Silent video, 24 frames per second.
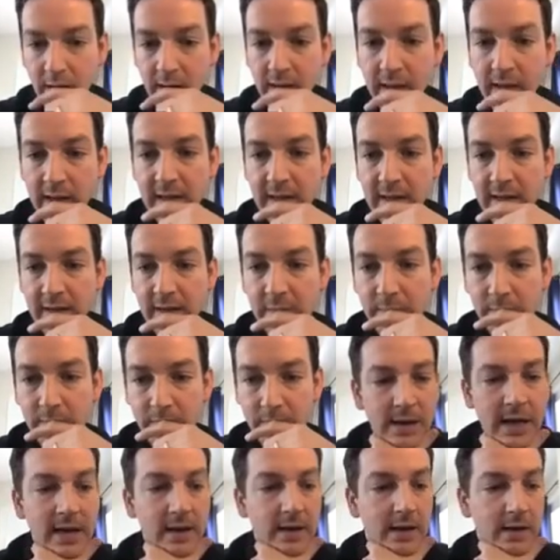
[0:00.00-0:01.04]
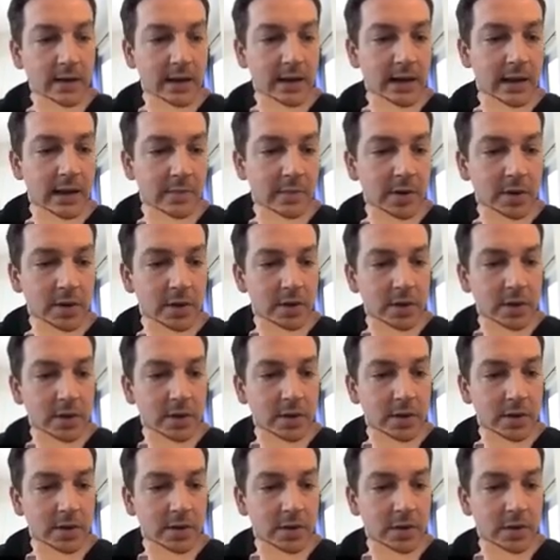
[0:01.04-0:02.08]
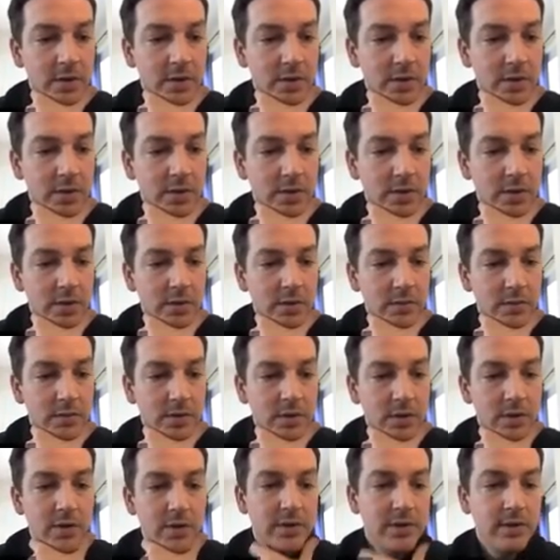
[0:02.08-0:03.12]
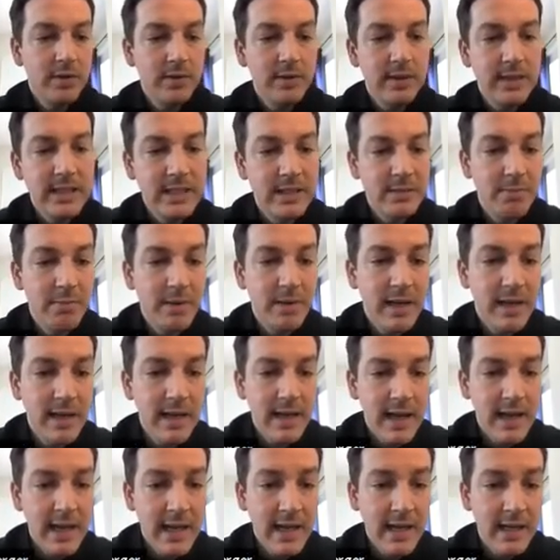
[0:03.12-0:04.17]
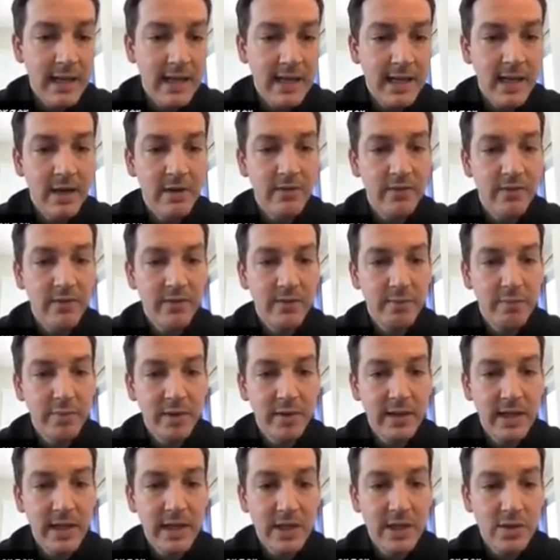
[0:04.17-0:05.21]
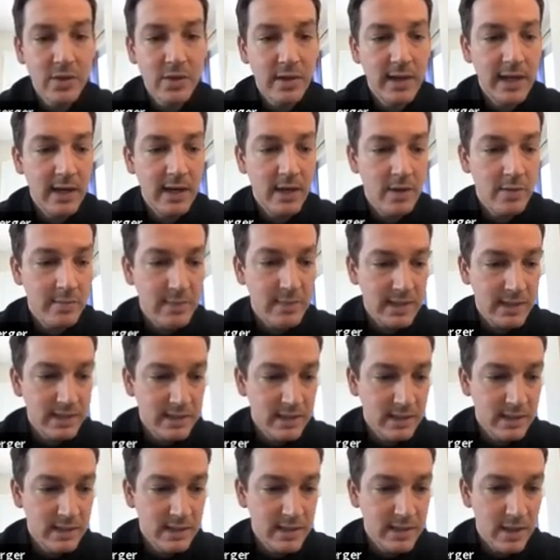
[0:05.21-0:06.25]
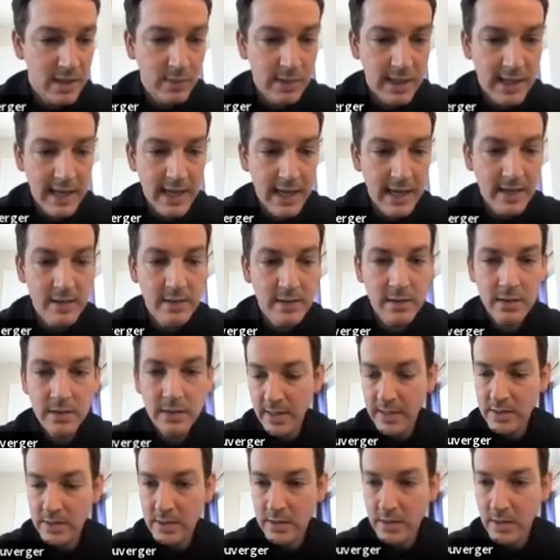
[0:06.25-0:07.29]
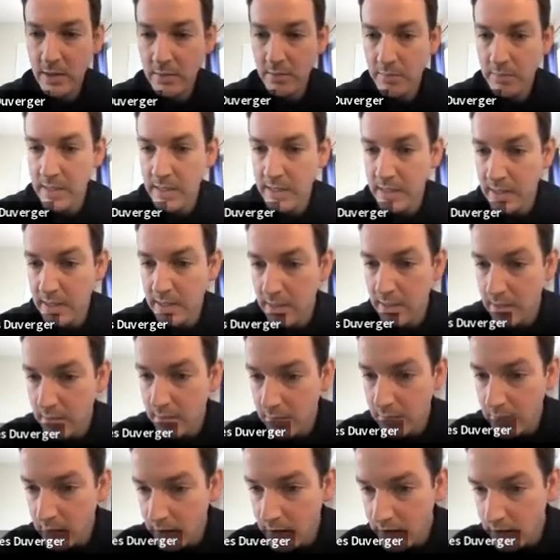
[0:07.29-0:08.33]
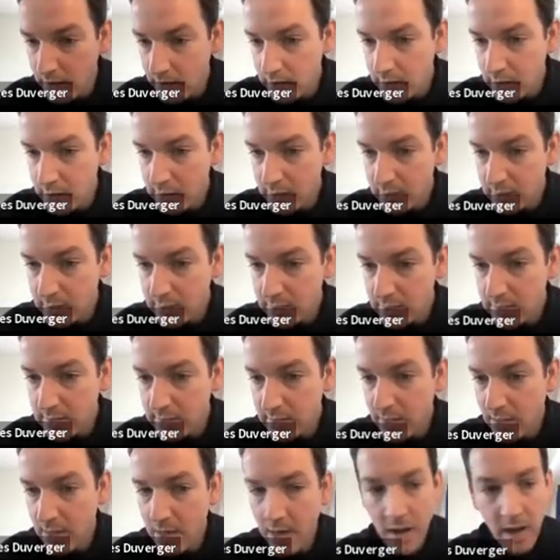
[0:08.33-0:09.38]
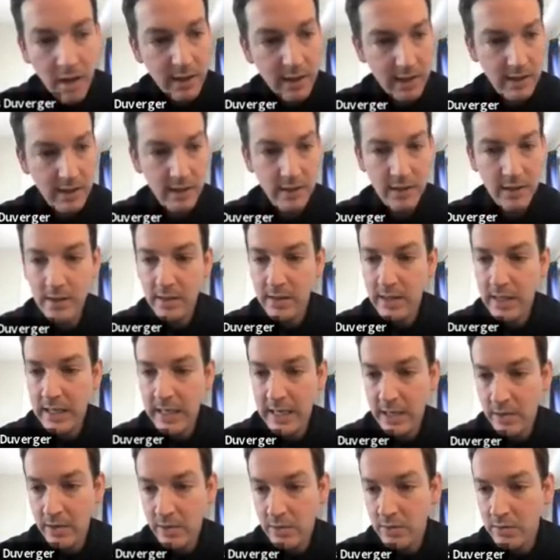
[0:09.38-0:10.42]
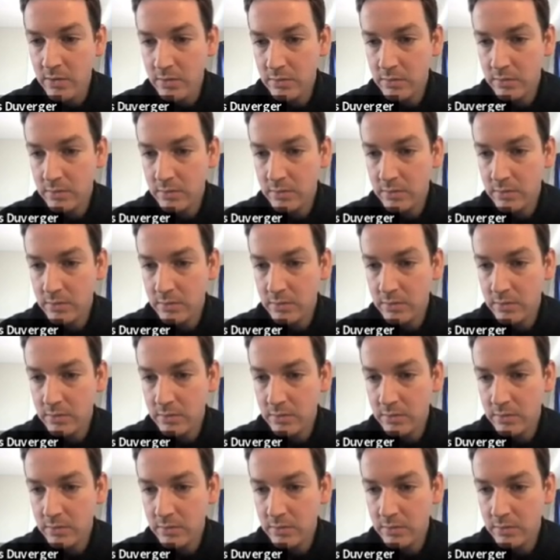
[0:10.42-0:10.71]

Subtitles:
Again, okay, and I'm can also display any kind of potential error message that we get. That's gonna be login error.